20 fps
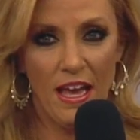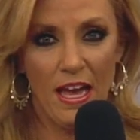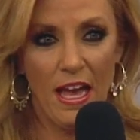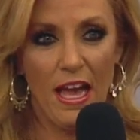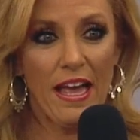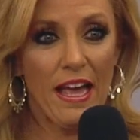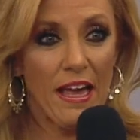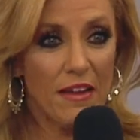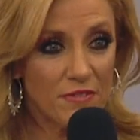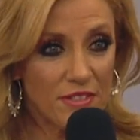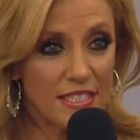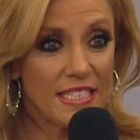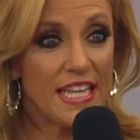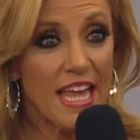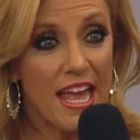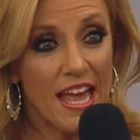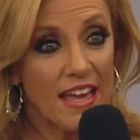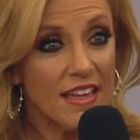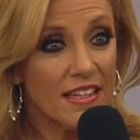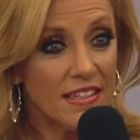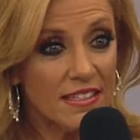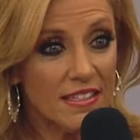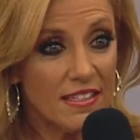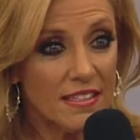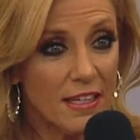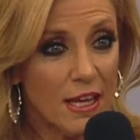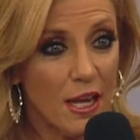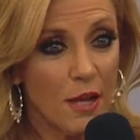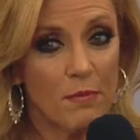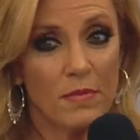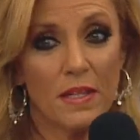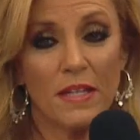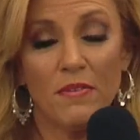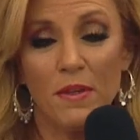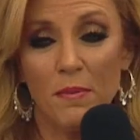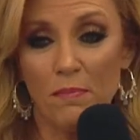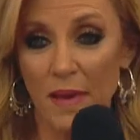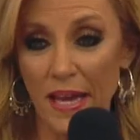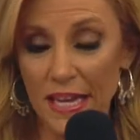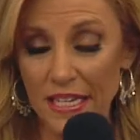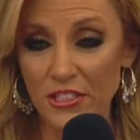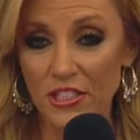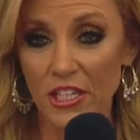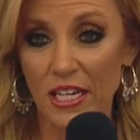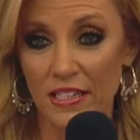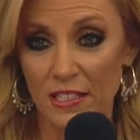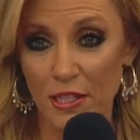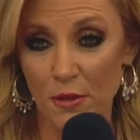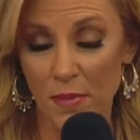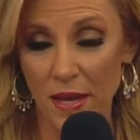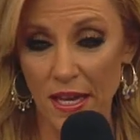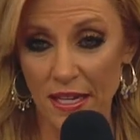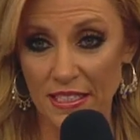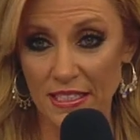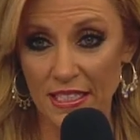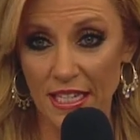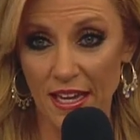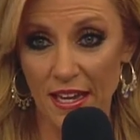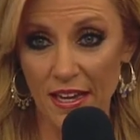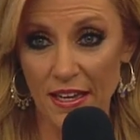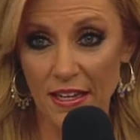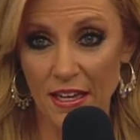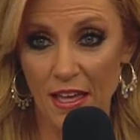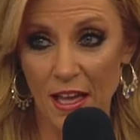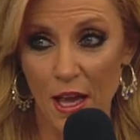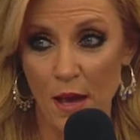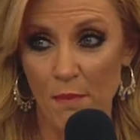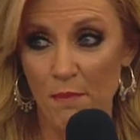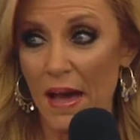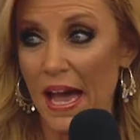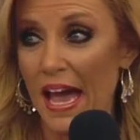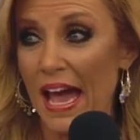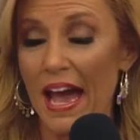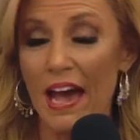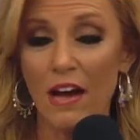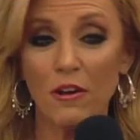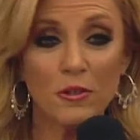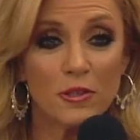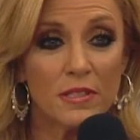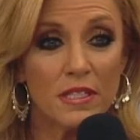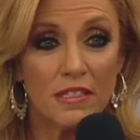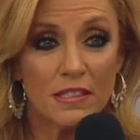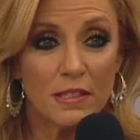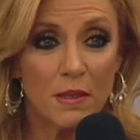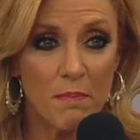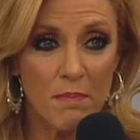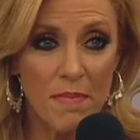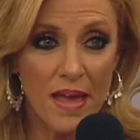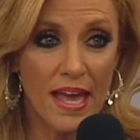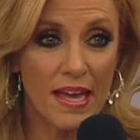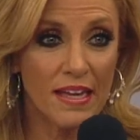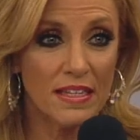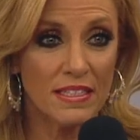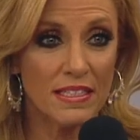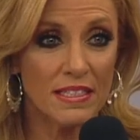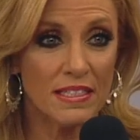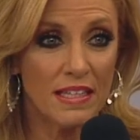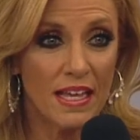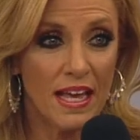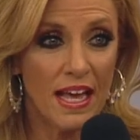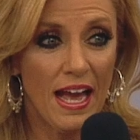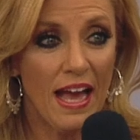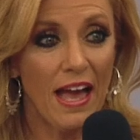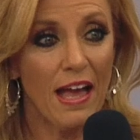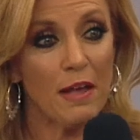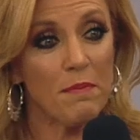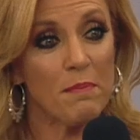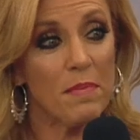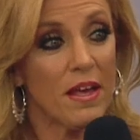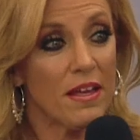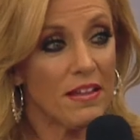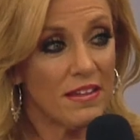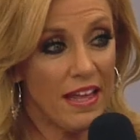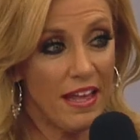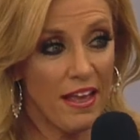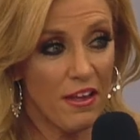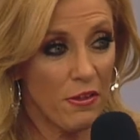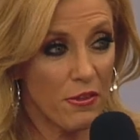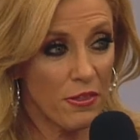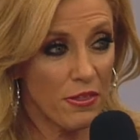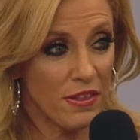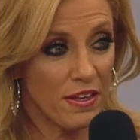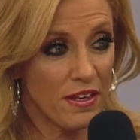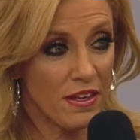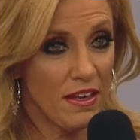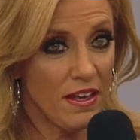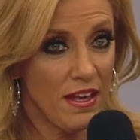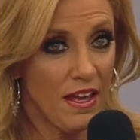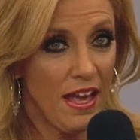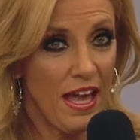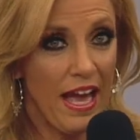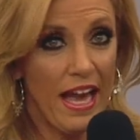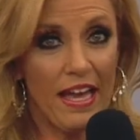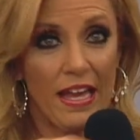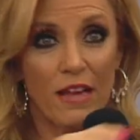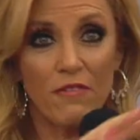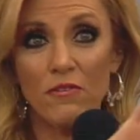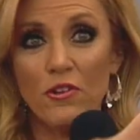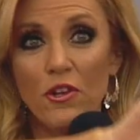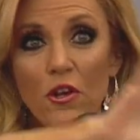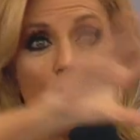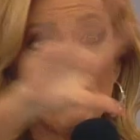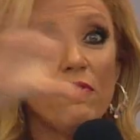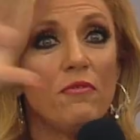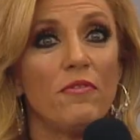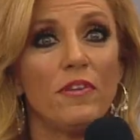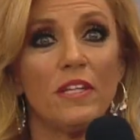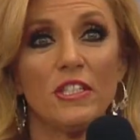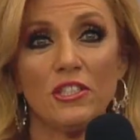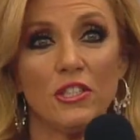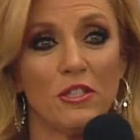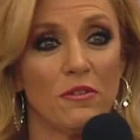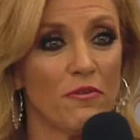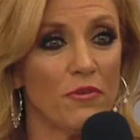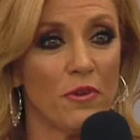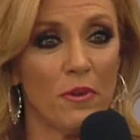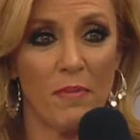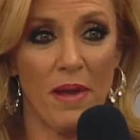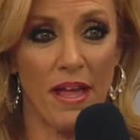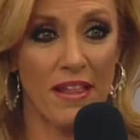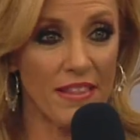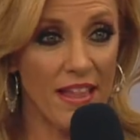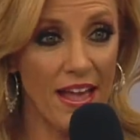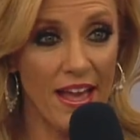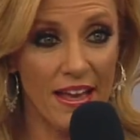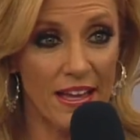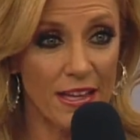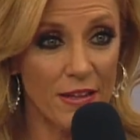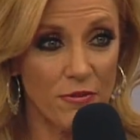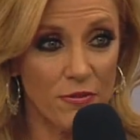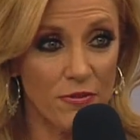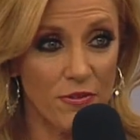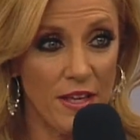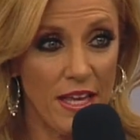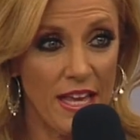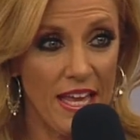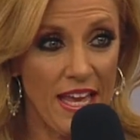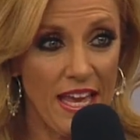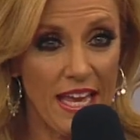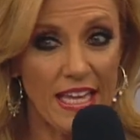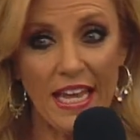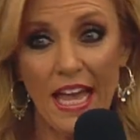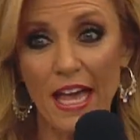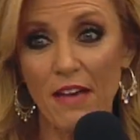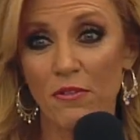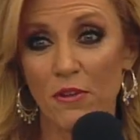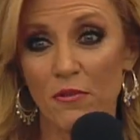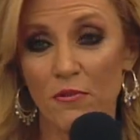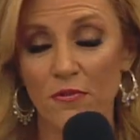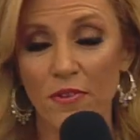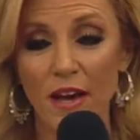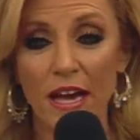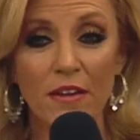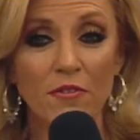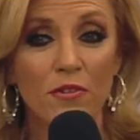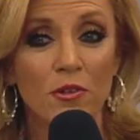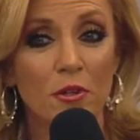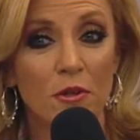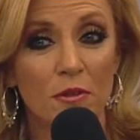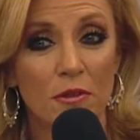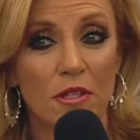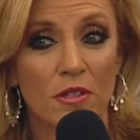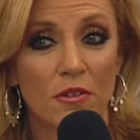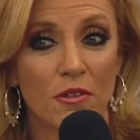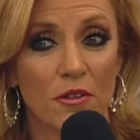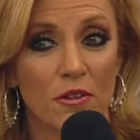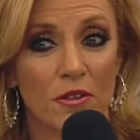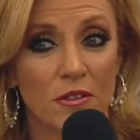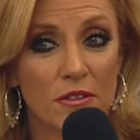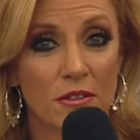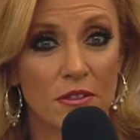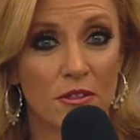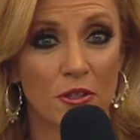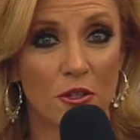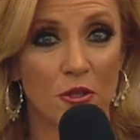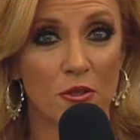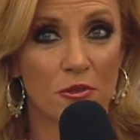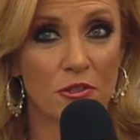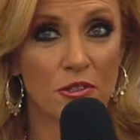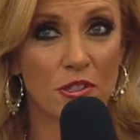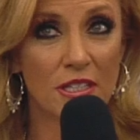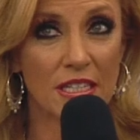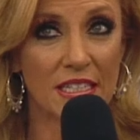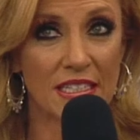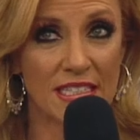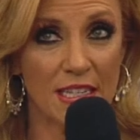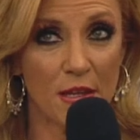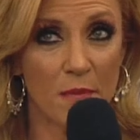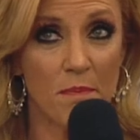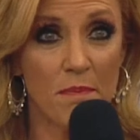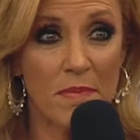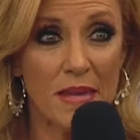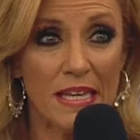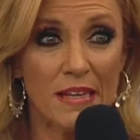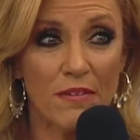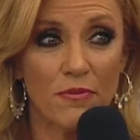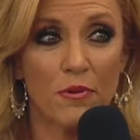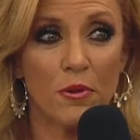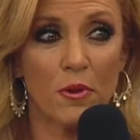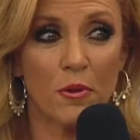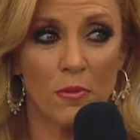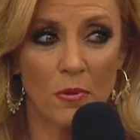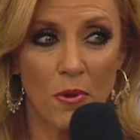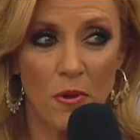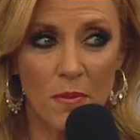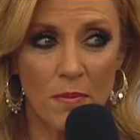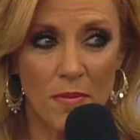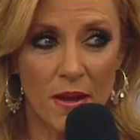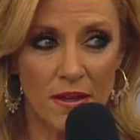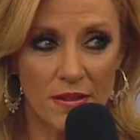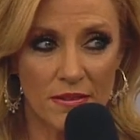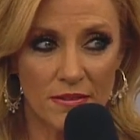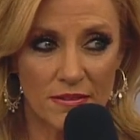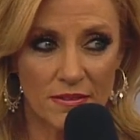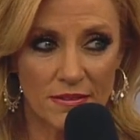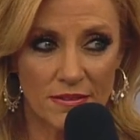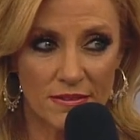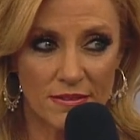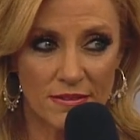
I have debt. I'm living paycheck to paycheck. My house is a mess. I'm unhealthy. I have no vision for my life. And I have a five year old little girl who's looking to me for a role model.